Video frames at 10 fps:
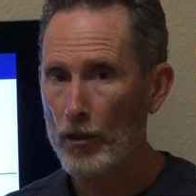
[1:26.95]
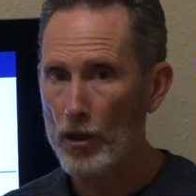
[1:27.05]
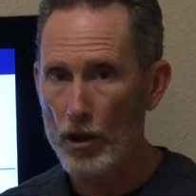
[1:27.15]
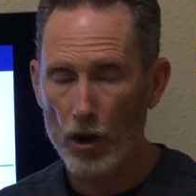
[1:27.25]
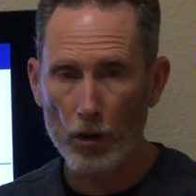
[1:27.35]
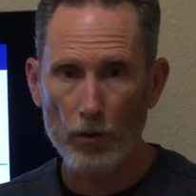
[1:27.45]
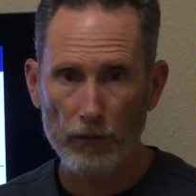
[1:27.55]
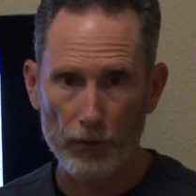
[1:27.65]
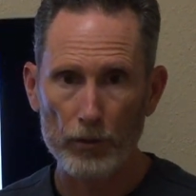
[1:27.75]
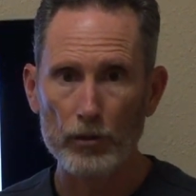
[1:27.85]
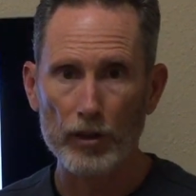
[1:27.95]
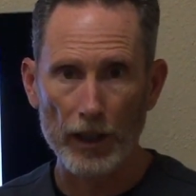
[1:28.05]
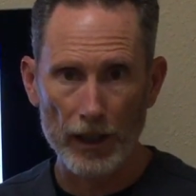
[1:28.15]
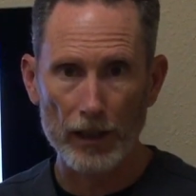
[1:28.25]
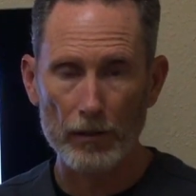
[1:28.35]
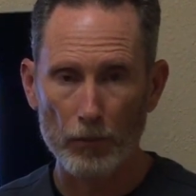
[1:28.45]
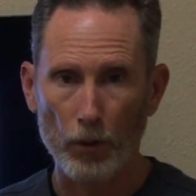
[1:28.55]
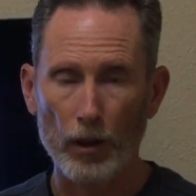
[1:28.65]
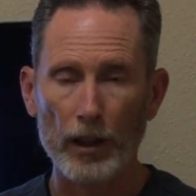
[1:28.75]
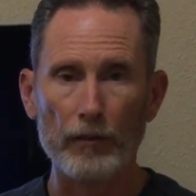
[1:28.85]
No fruits in the
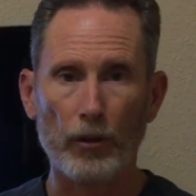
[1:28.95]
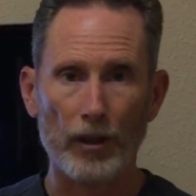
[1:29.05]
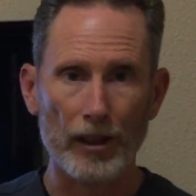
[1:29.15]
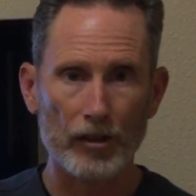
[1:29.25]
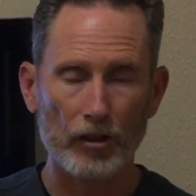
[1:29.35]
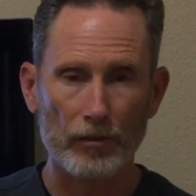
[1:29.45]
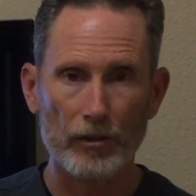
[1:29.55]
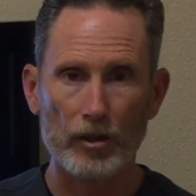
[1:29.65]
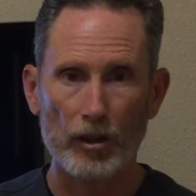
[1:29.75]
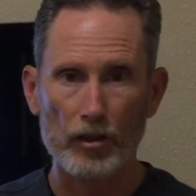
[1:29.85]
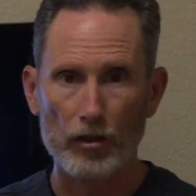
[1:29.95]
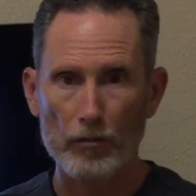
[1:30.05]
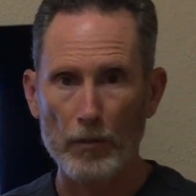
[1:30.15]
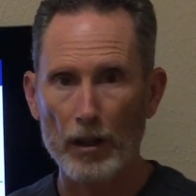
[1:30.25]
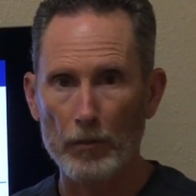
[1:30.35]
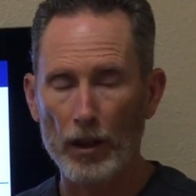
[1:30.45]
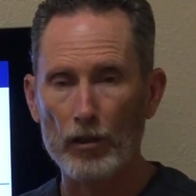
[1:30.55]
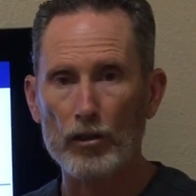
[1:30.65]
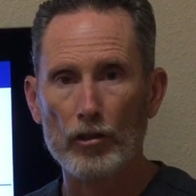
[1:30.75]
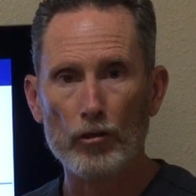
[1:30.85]
morning for insulin resistance,
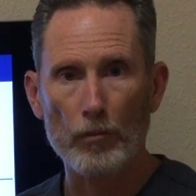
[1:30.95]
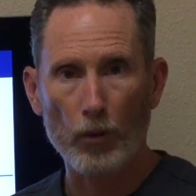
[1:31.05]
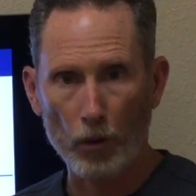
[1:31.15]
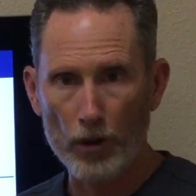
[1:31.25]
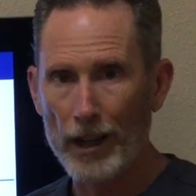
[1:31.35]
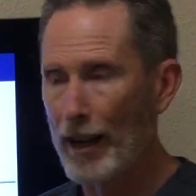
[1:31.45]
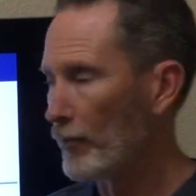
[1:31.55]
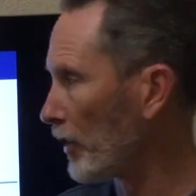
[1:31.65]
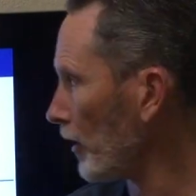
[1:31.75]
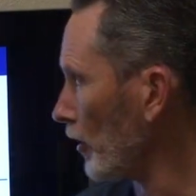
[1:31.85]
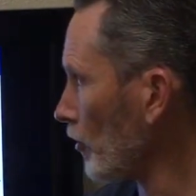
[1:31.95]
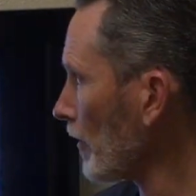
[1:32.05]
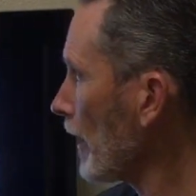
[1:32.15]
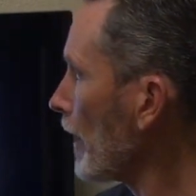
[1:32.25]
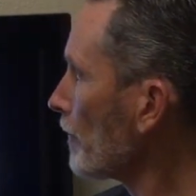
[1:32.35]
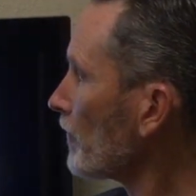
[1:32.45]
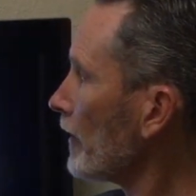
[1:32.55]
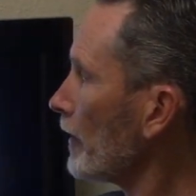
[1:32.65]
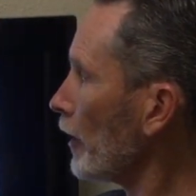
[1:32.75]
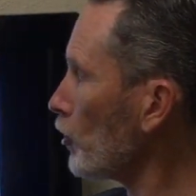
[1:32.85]
metabolic syndrome, or diabetes.
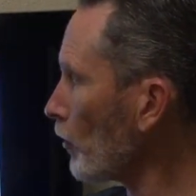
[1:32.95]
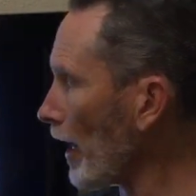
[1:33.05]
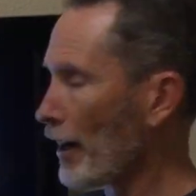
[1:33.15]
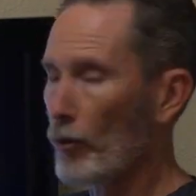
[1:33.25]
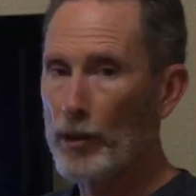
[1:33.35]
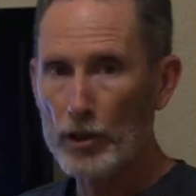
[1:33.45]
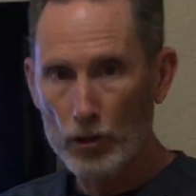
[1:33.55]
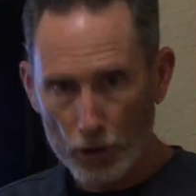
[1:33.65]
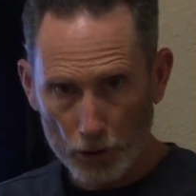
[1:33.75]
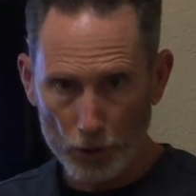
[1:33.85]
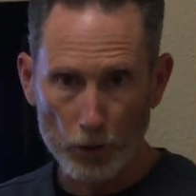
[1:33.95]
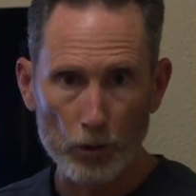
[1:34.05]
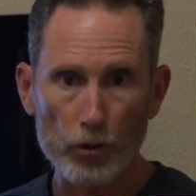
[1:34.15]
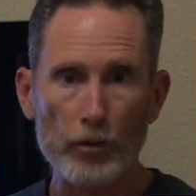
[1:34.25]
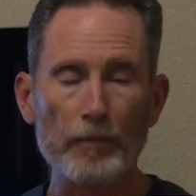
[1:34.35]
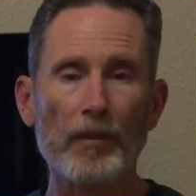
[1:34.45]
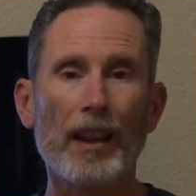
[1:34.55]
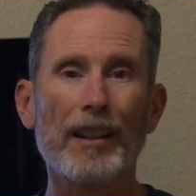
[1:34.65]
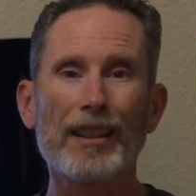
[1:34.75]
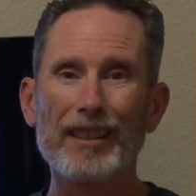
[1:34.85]
Then you got to reduce
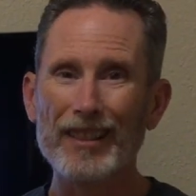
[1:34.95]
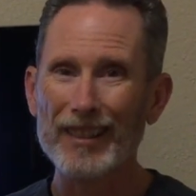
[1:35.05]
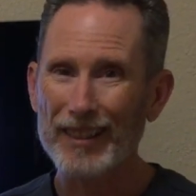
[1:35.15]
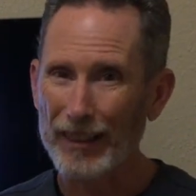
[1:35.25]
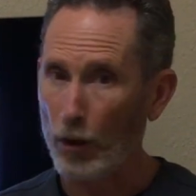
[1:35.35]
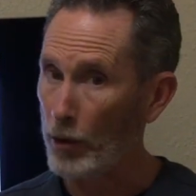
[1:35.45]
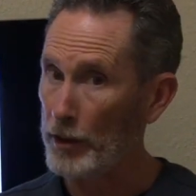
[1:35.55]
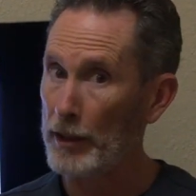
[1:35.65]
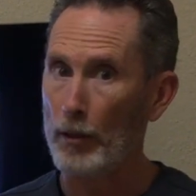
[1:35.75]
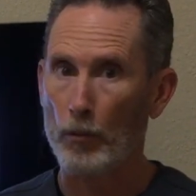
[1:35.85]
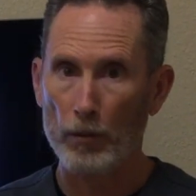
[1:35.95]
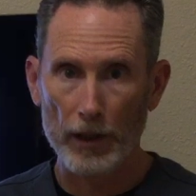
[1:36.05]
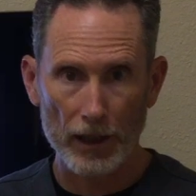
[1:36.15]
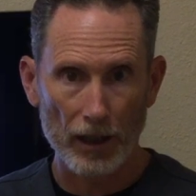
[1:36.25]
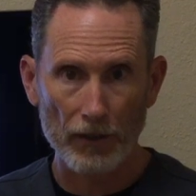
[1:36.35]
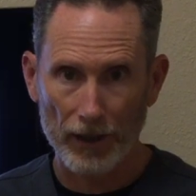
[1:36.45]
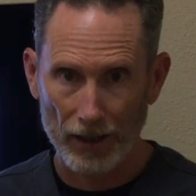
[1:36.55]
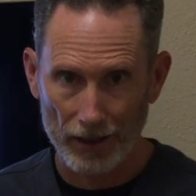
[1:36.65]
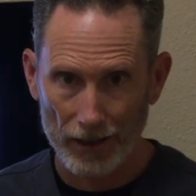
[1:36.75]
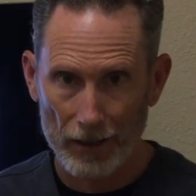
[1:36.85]
or get rid of and
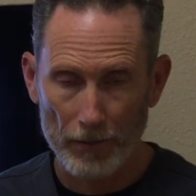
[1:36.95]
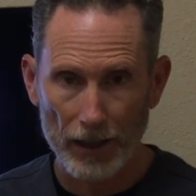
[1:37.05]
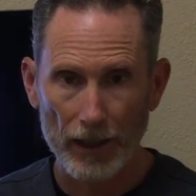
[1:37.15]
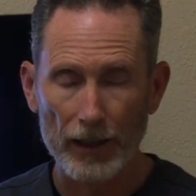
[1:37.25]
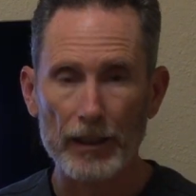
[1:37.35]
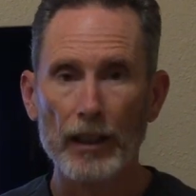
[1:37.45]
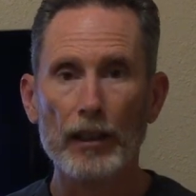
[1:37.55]
eliminate